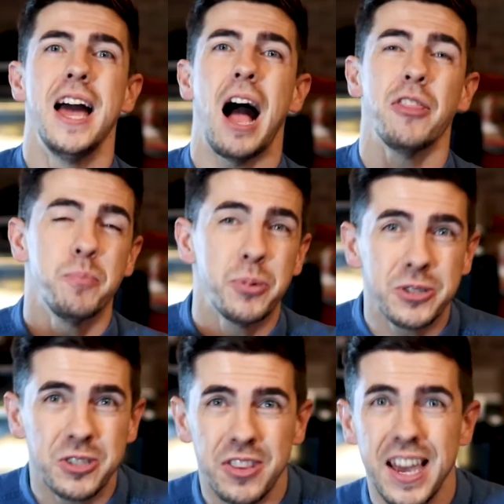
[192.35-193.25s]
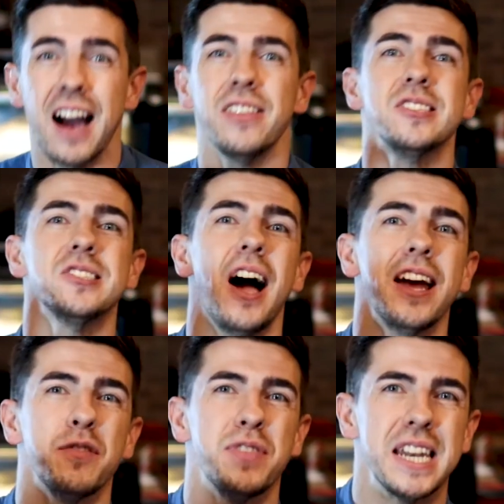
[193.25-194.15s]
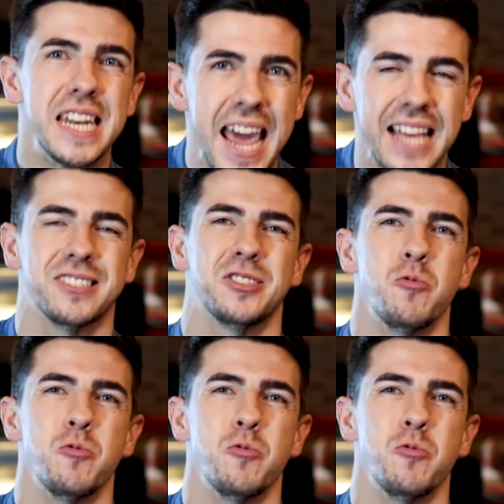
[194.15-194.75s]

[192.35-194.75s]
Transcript: how the person on the other side of the net